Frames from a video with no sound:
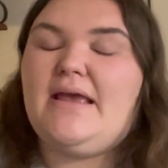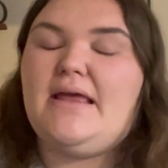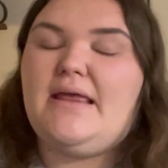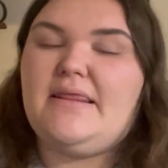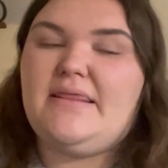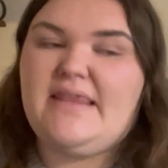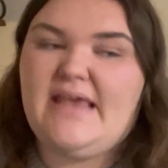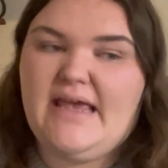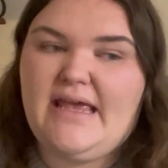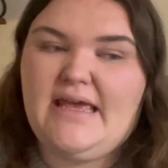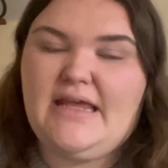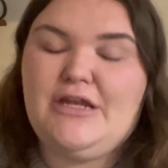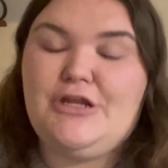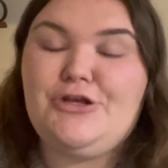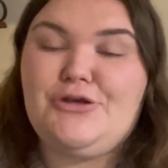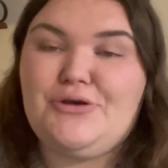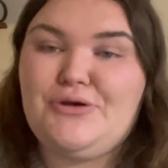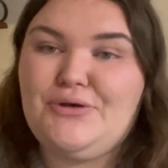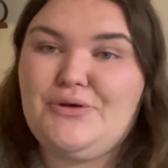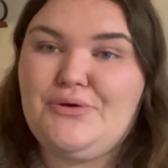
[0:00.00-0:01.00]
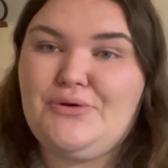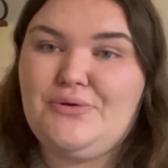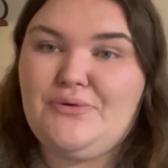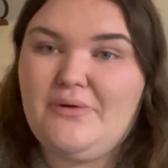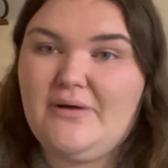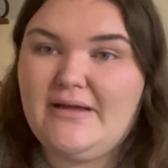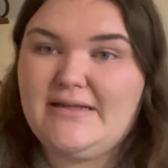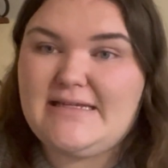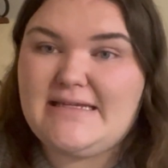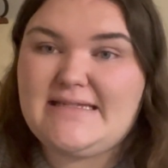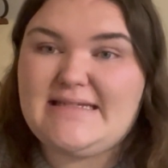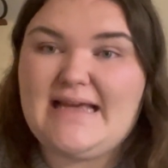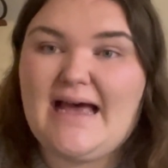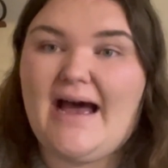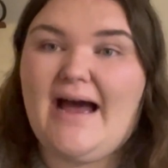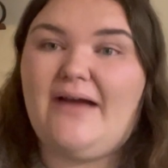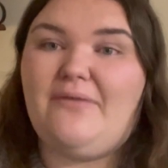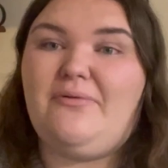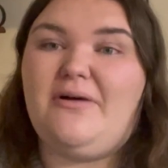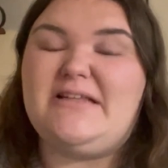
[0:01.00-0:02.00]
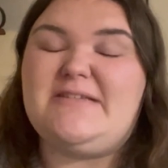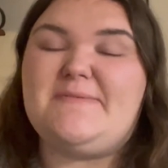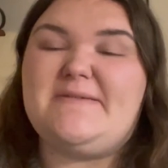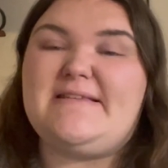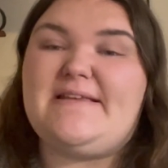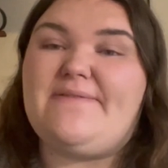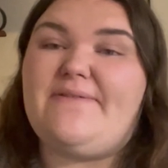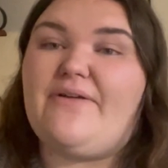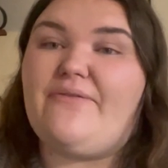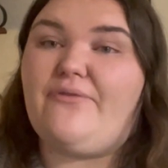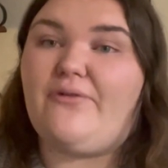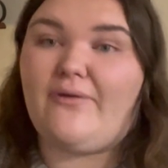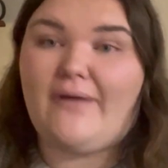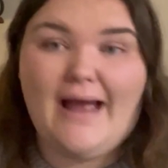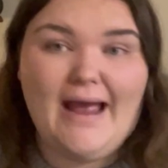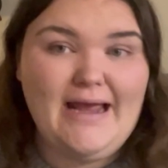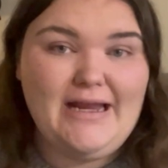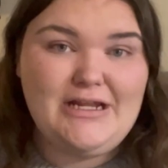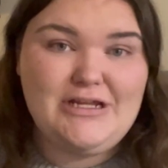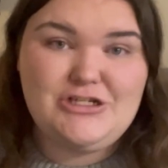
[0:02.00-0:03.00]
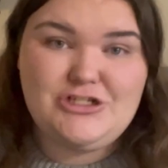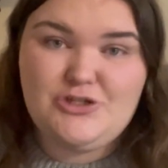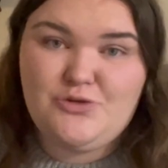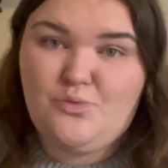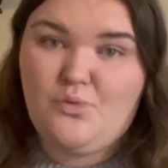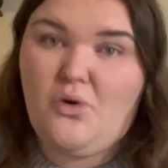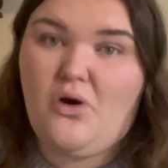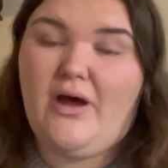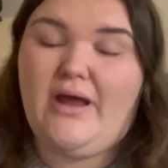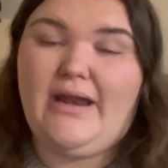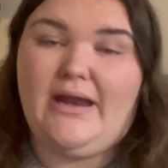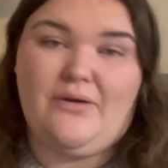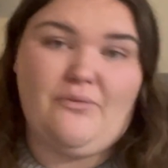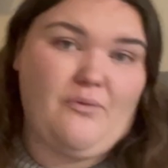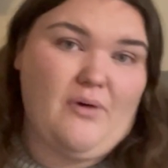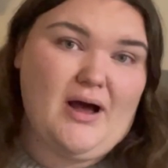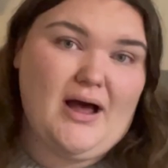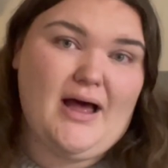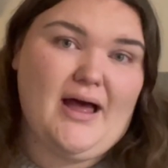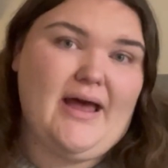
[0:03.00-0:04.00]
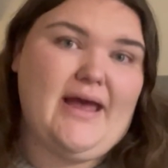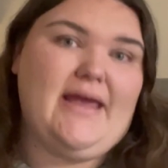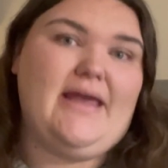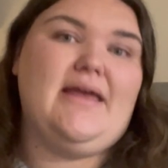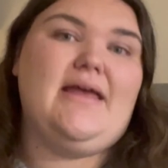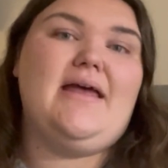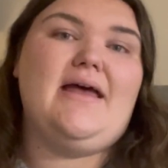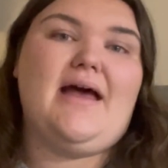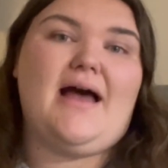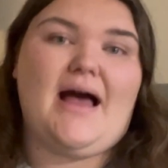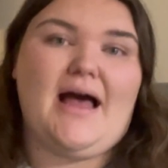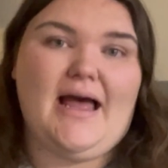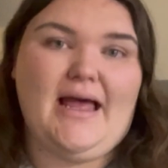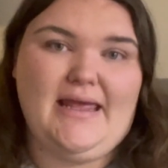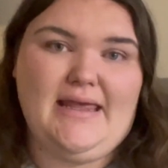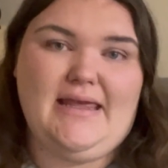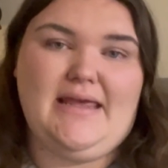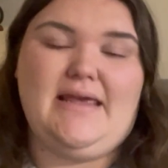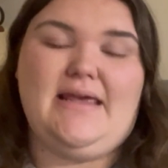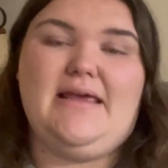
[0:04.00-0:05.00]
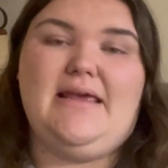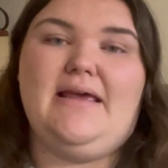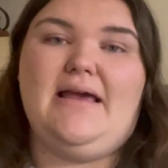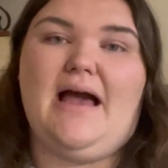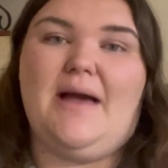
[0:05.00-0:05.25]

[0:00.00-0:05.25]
Then you decide what specific varieties you want and why, i.e.